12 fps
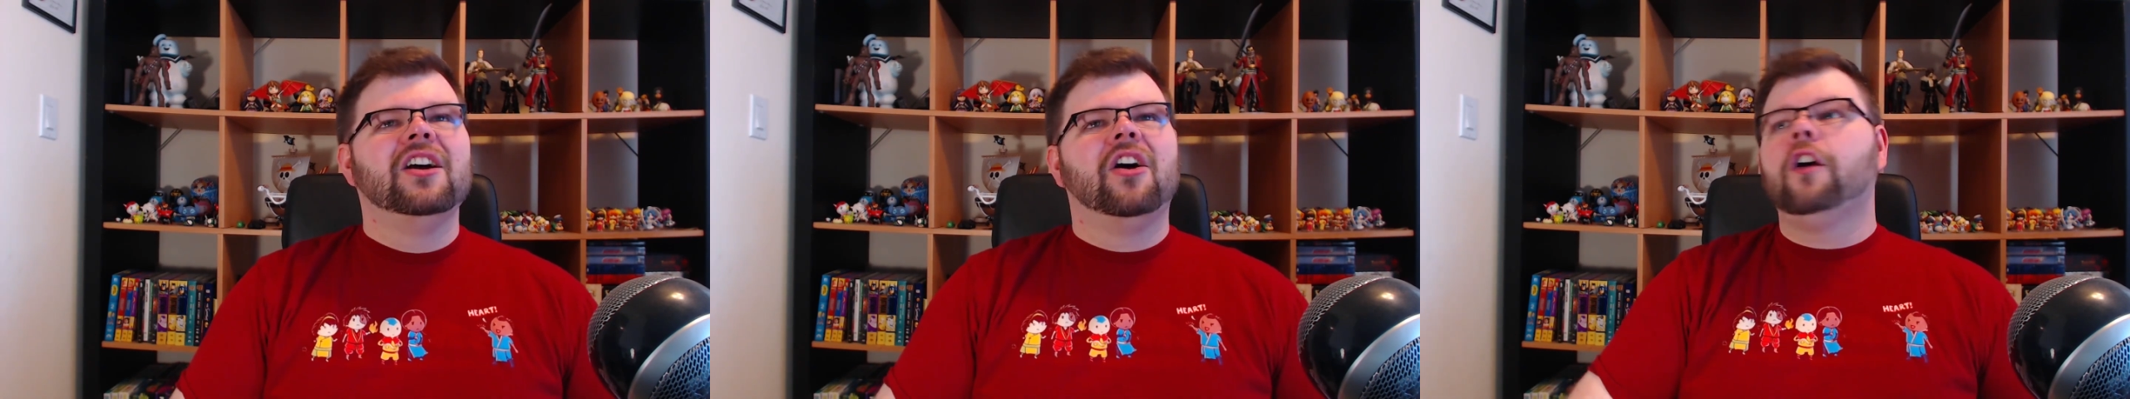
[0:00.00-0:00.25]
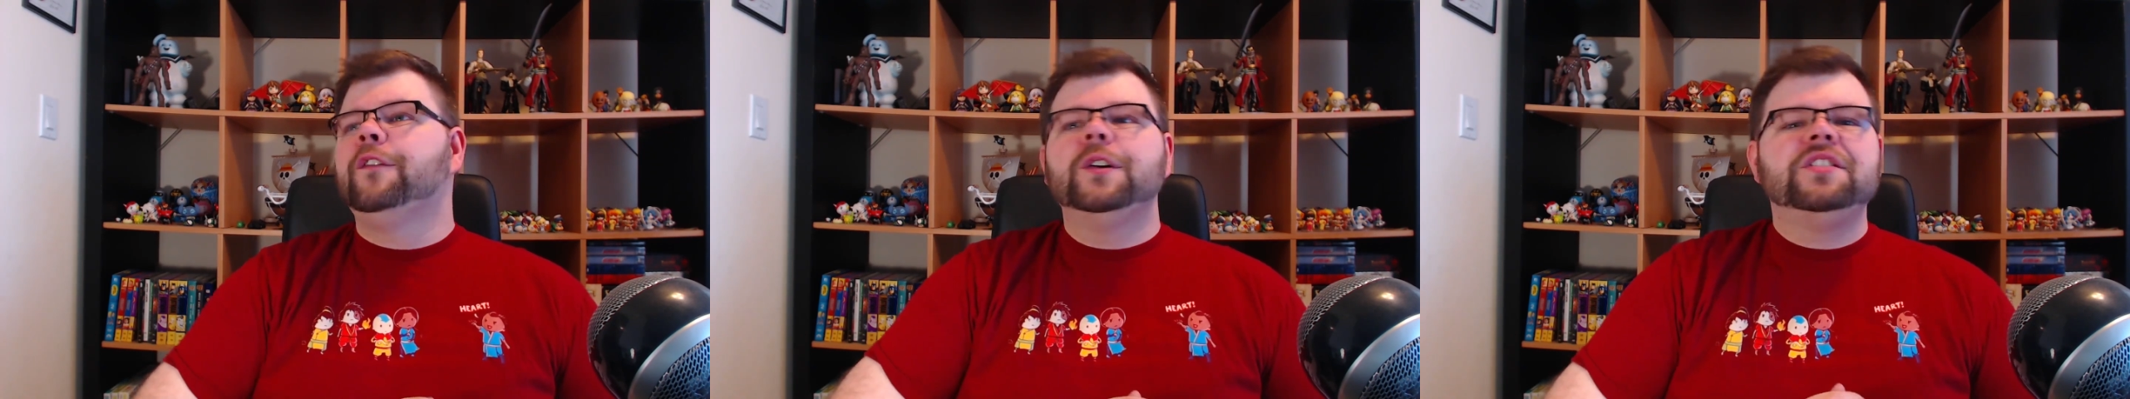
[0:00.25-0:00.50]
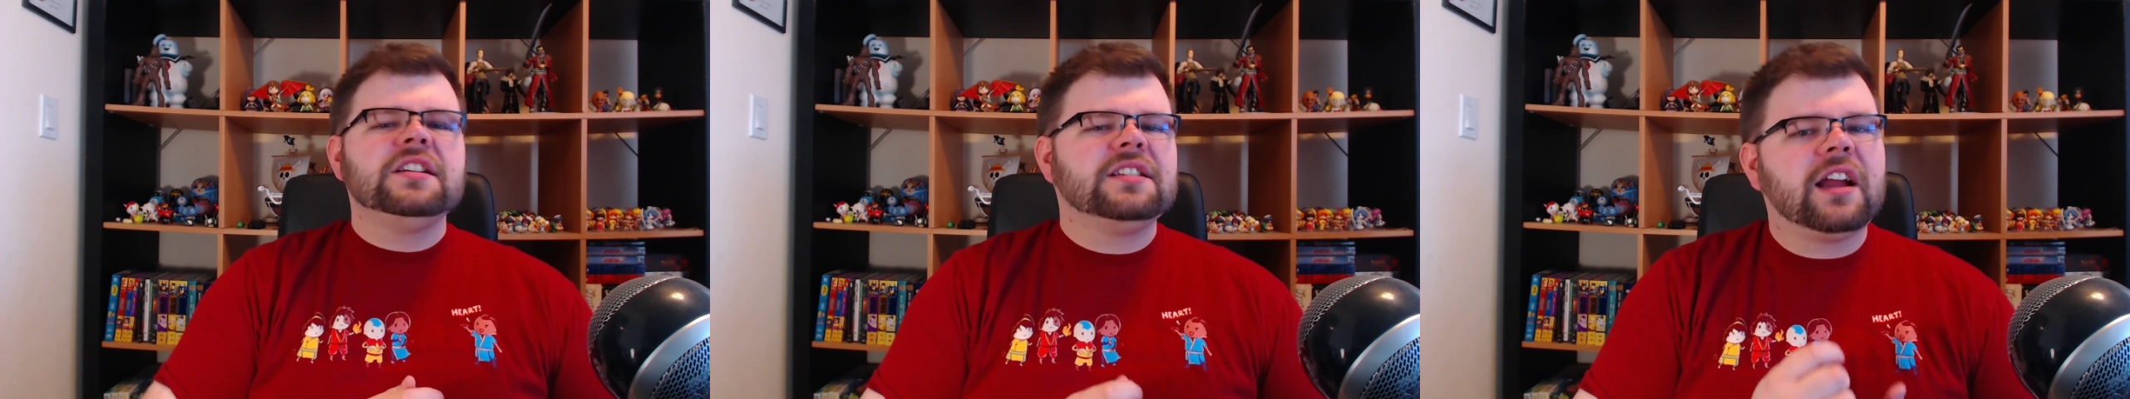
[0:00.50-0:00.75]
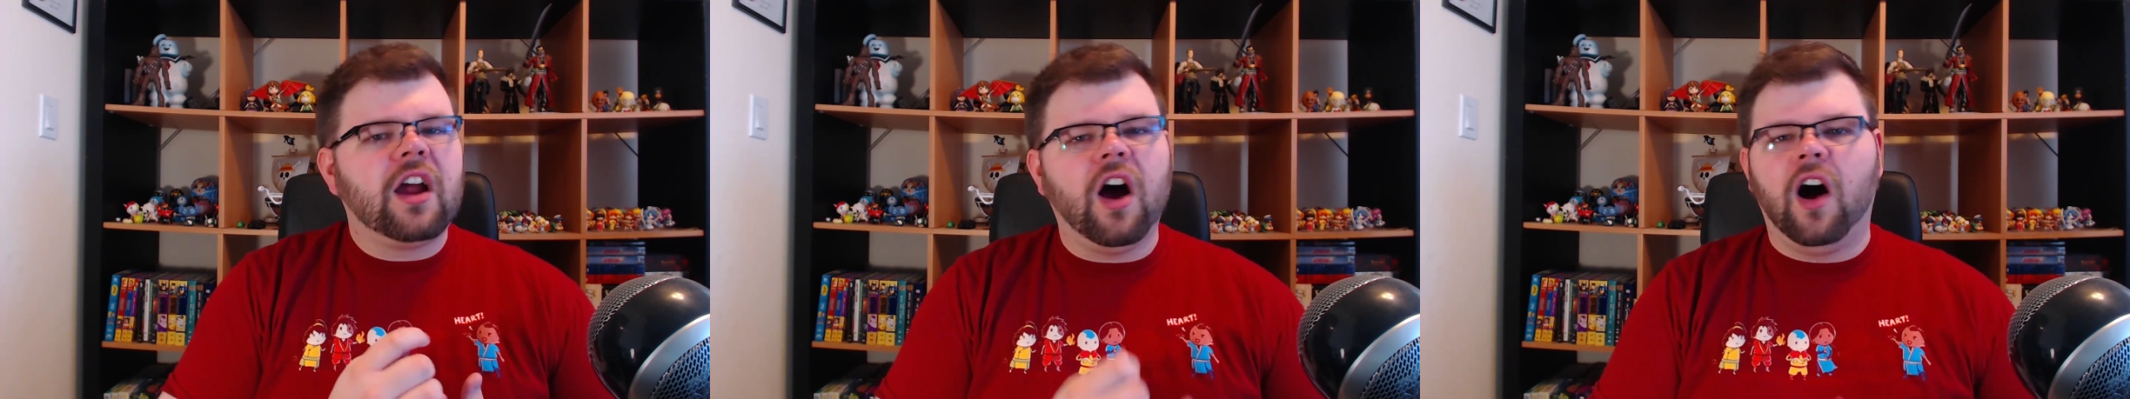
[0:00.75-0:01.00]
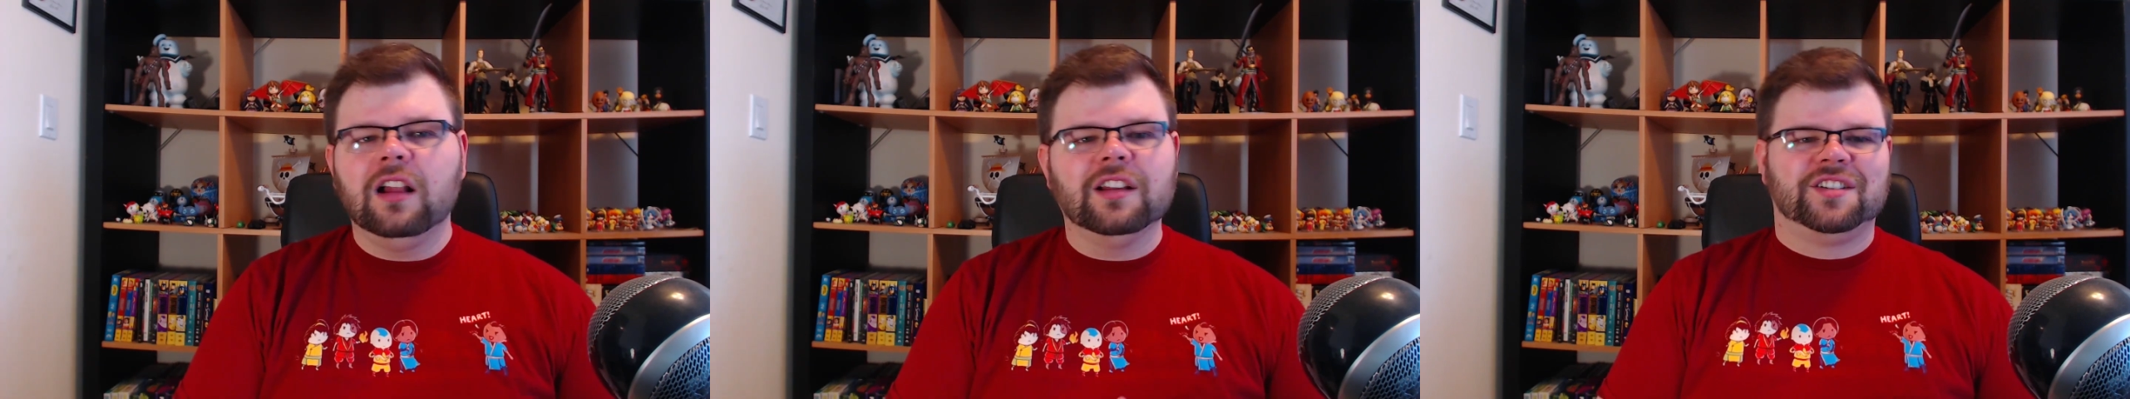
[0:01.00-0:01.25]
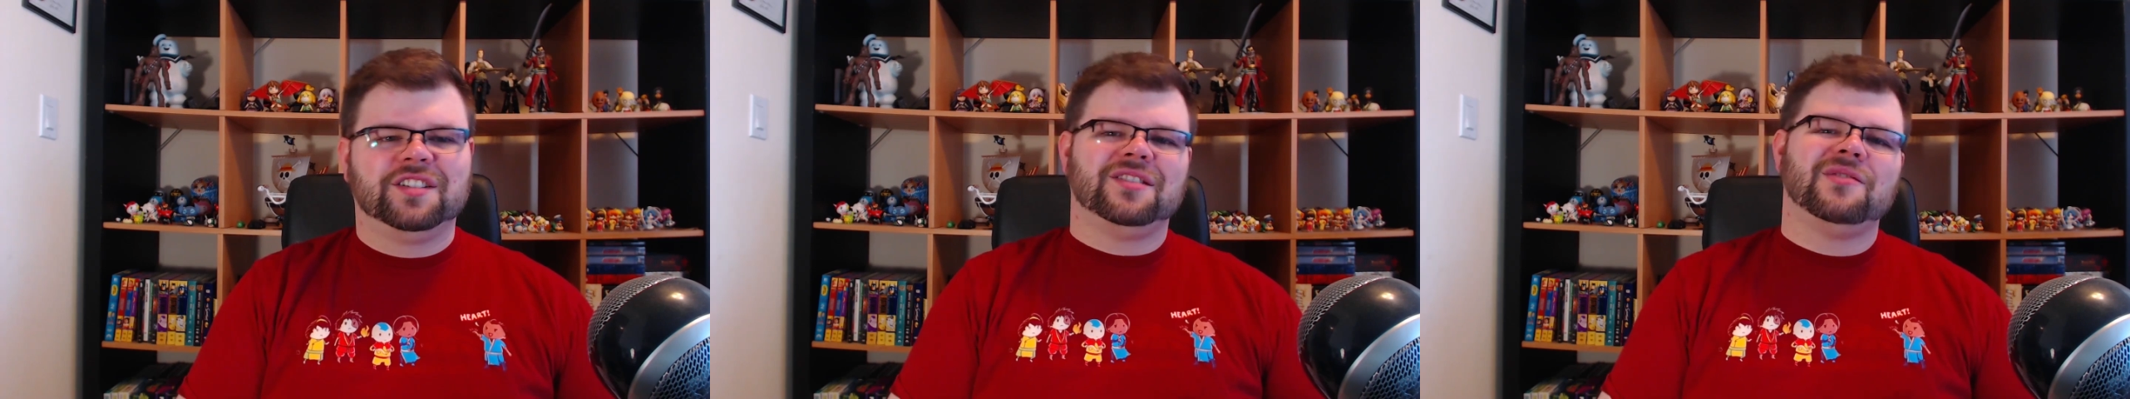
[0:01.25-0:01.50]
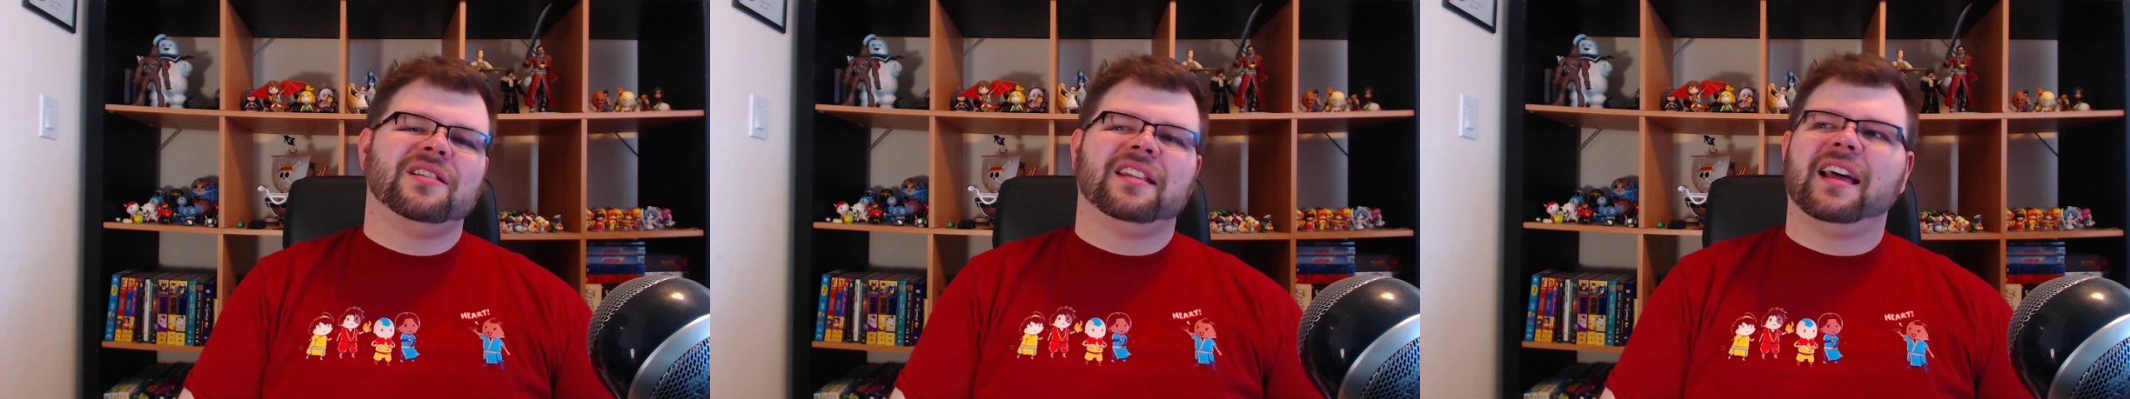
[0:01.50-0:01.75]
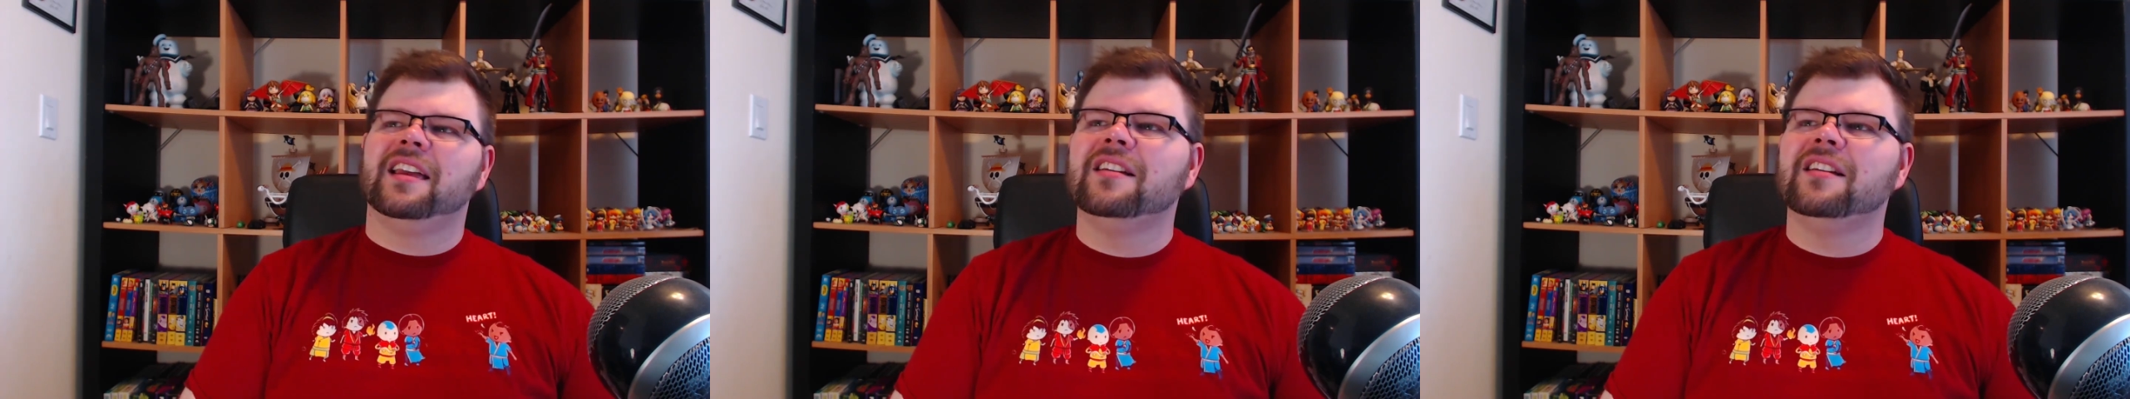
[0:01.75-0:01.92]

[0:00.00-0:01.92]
or if you're just a college student that,